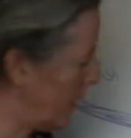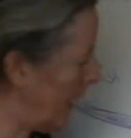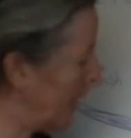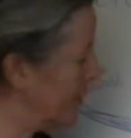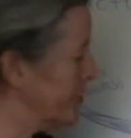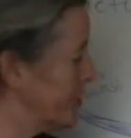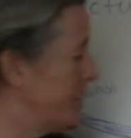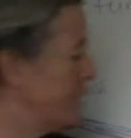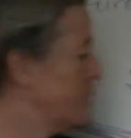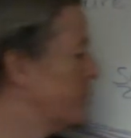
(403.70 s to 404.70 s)

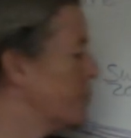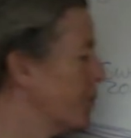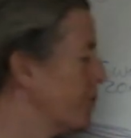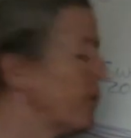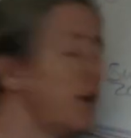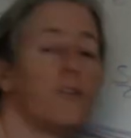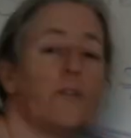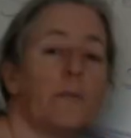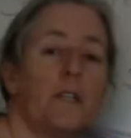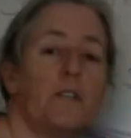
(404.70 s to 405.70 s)
energy, the, the flow
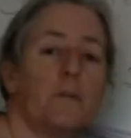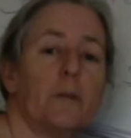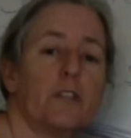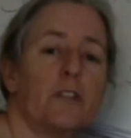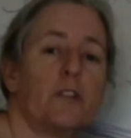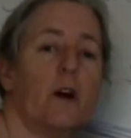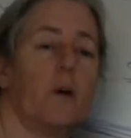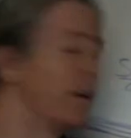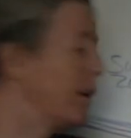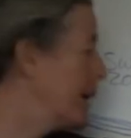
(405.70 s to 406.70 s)
speeds are much
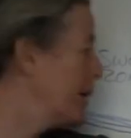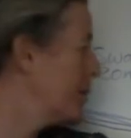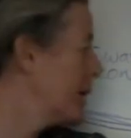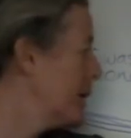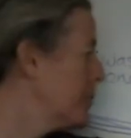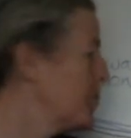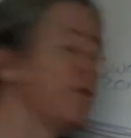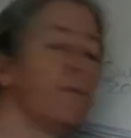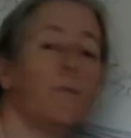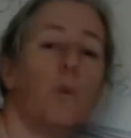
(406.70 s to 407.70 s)
lower, and it becomes
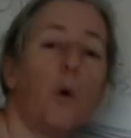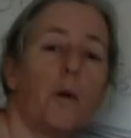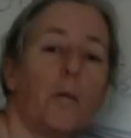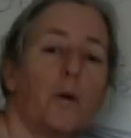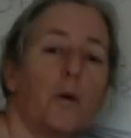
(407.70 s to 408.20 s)
more and more